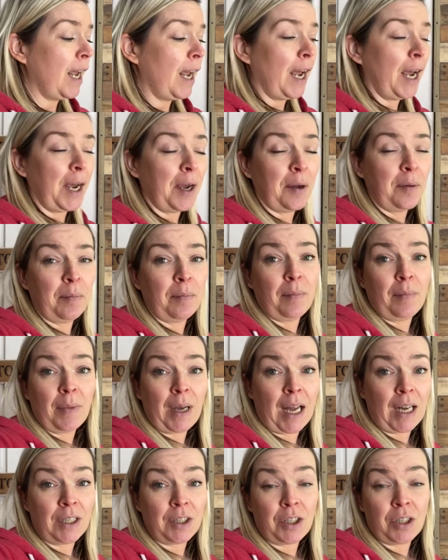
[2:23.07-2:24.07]

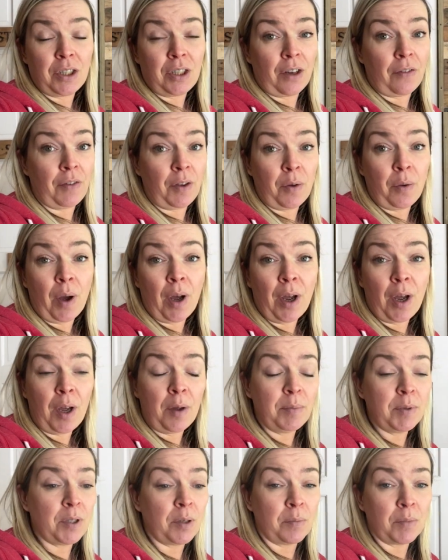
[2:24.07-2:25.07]
and just a few
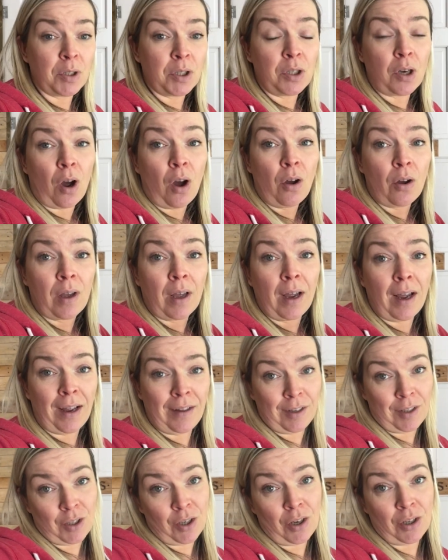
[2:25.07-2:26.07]
herbs, some stock,
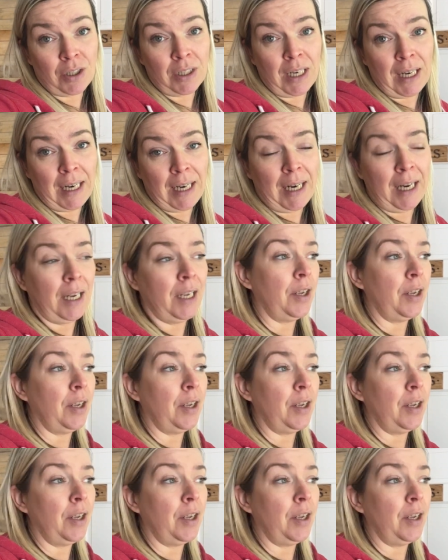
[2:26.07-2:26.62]
and the tortellini.